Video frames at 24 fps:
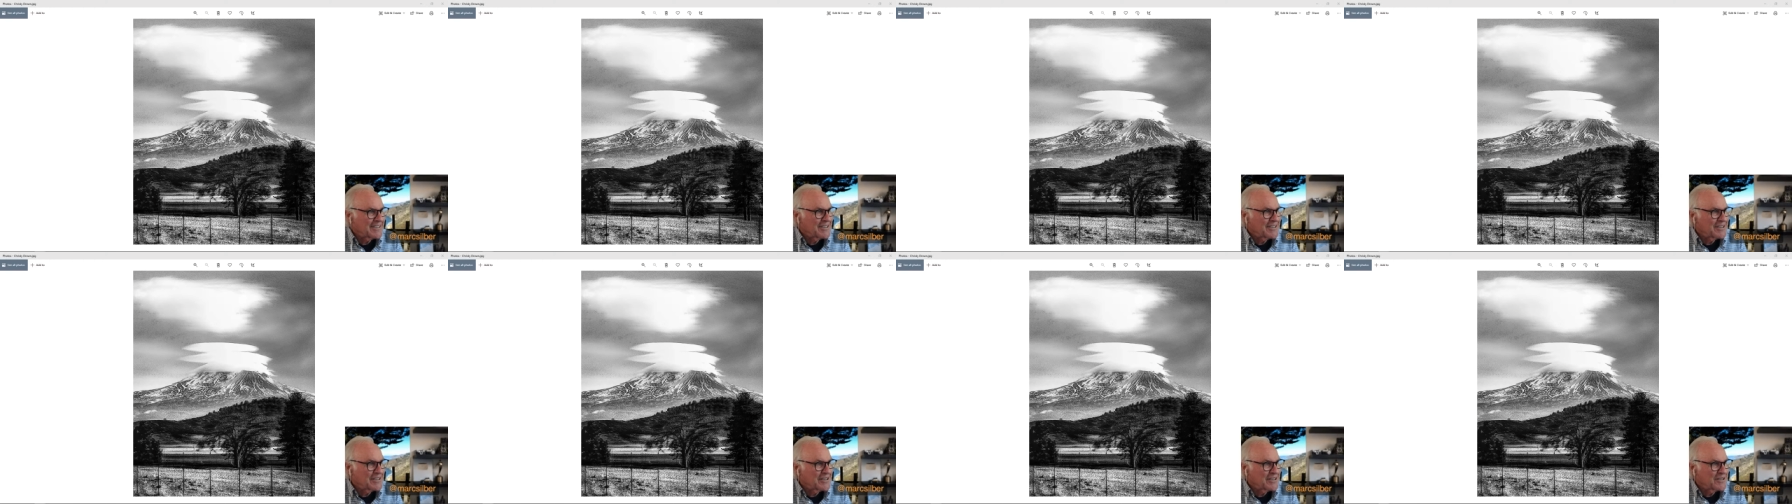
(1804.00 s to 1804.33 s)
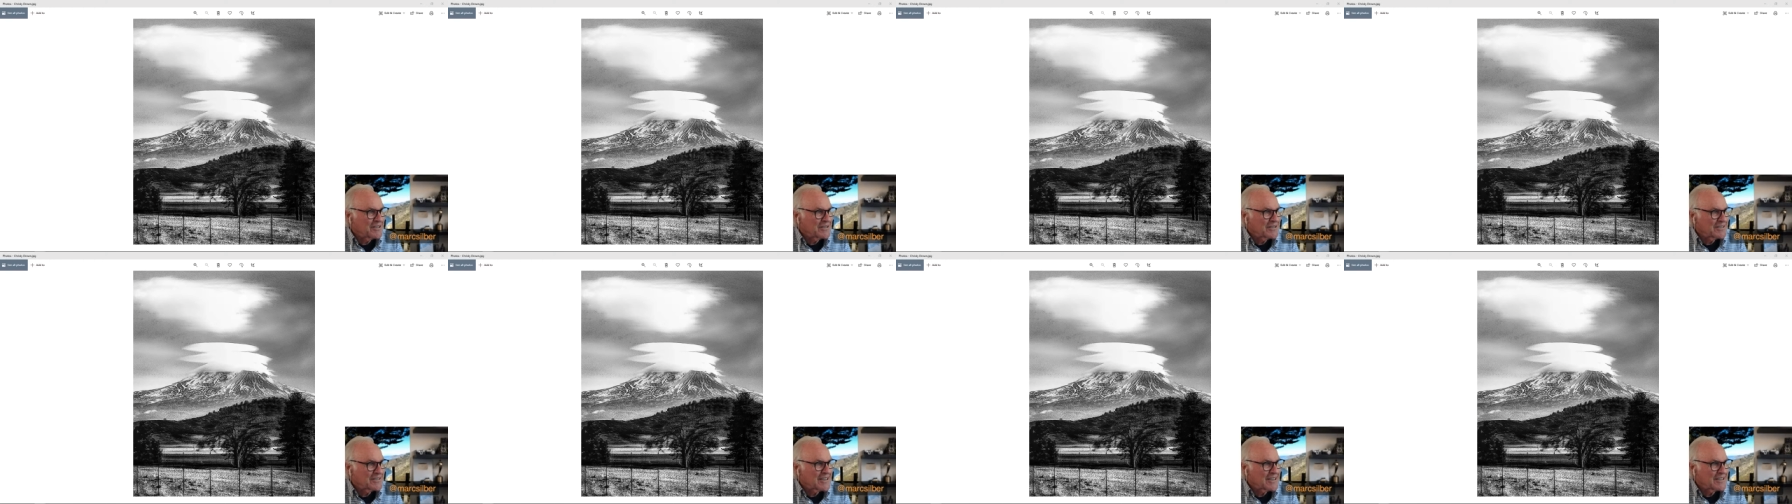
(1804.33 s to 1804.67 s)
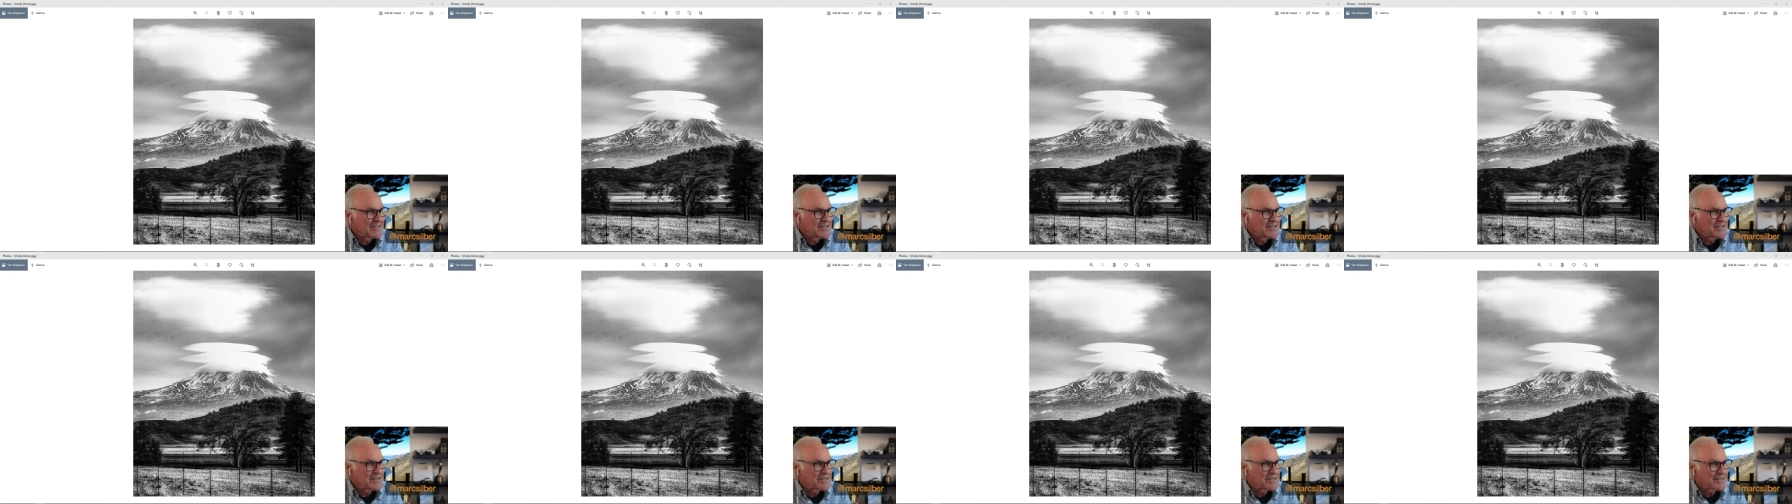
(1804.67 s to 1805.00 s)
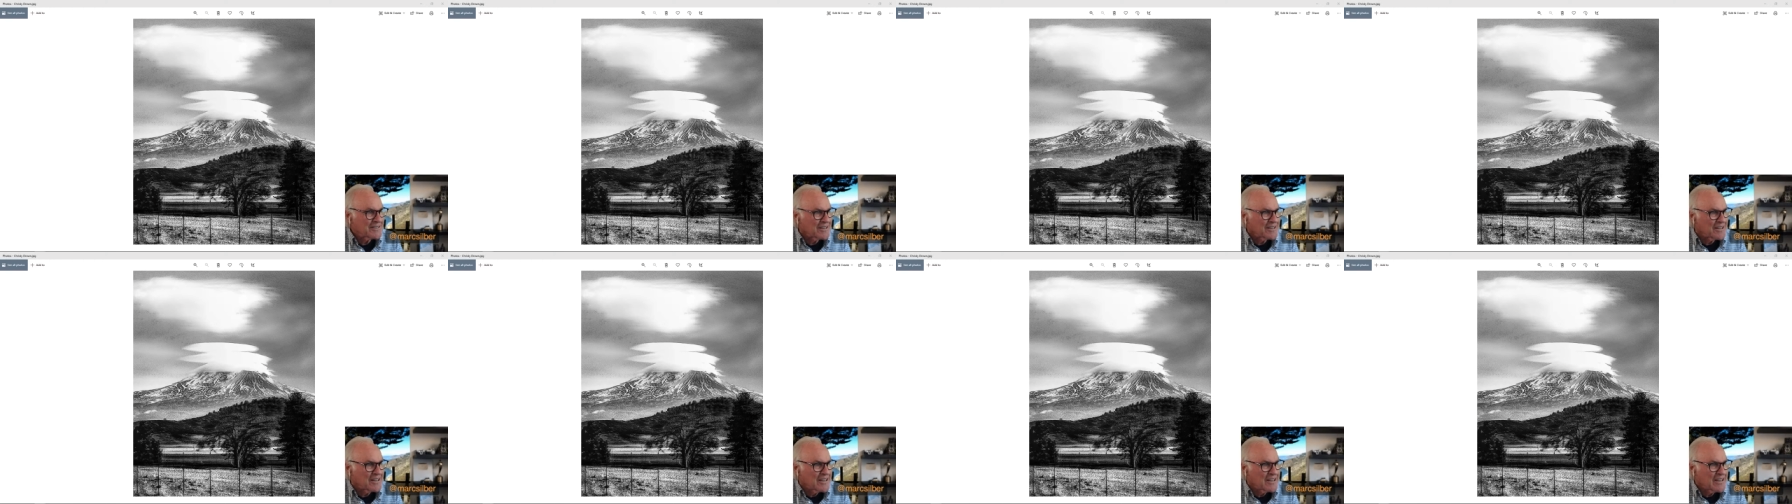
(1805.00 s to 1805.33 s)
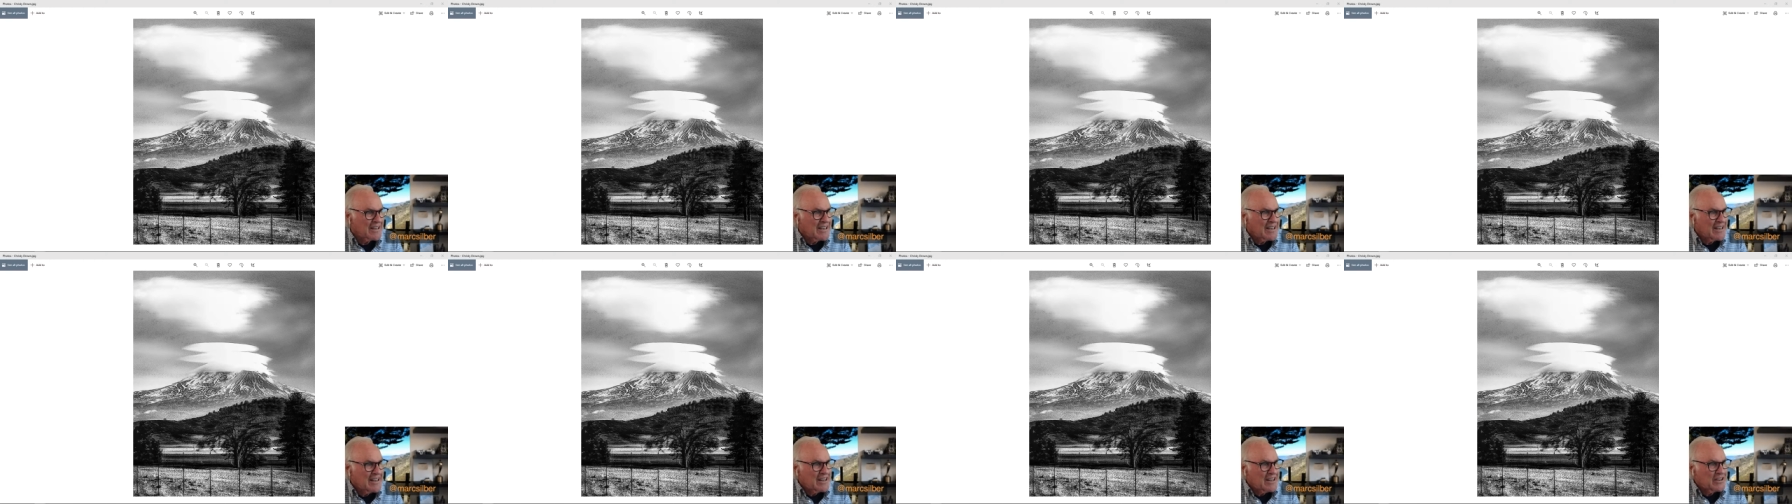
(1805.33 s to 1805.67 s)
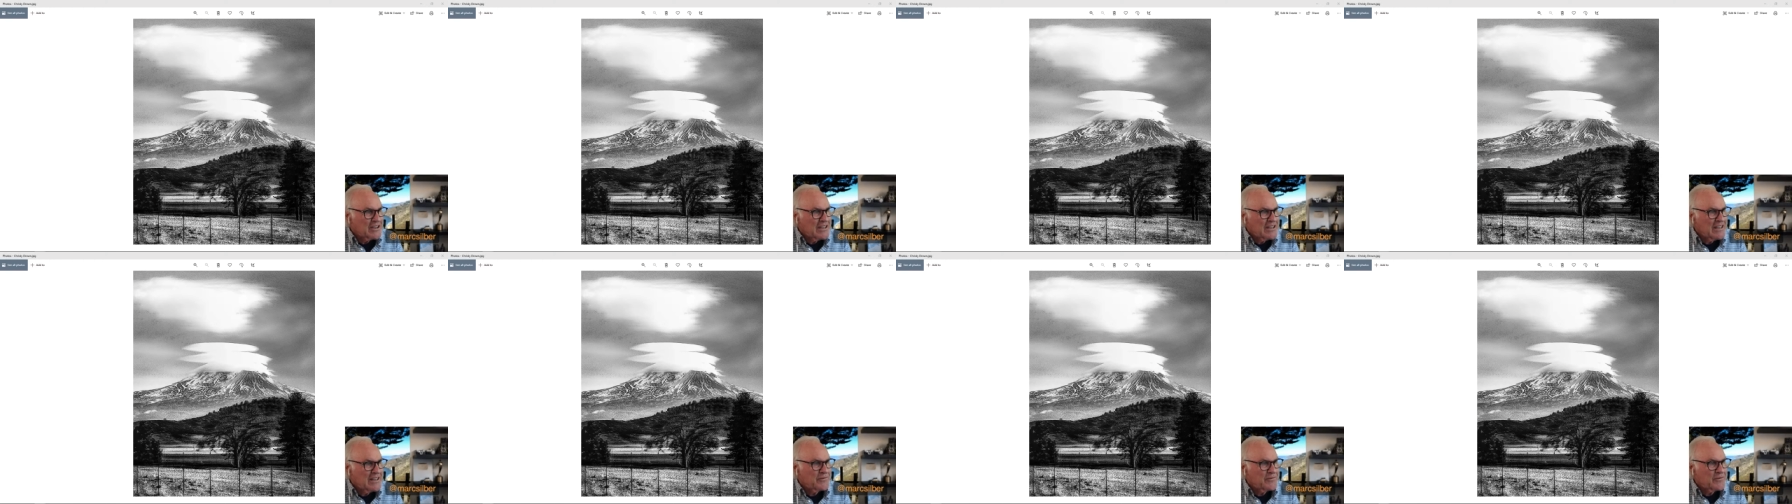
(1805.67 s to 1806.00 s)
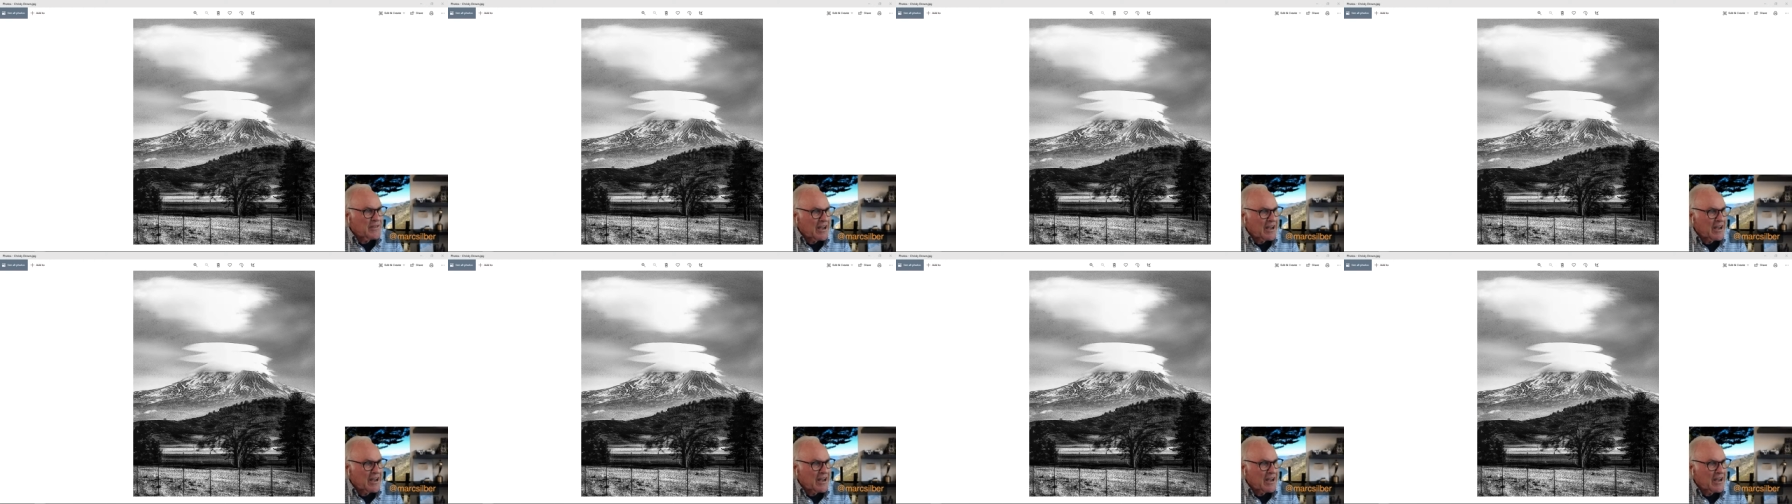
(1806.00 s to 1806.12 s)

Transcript: You know, it doesn't. If